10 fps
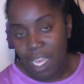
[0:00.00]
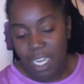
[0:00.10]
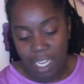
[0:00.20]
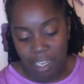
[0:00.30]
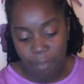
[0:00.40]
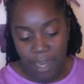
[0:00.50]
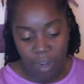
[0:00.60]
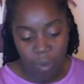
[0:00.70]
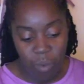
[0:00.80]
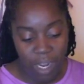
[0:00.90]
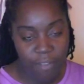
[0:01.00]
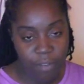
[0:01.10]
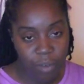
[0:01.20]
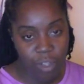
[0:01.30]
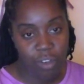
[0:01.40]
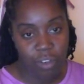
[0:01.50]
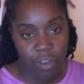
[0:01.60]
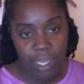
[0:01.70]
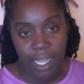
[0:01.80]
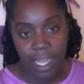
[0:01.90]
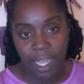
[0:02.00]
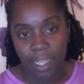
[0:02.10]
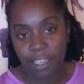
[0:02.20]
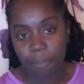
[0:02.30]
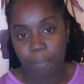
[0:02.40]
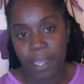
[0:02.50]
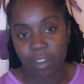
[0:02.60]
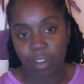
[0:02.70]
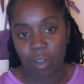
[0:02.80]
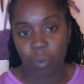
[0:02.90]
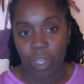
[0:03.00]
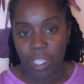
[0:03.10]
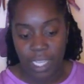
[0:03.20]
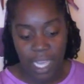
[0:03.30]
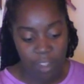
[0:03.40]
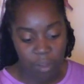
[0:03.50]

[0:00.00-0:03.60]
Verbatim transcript: Now, depending on what level you join at, depends on what you get.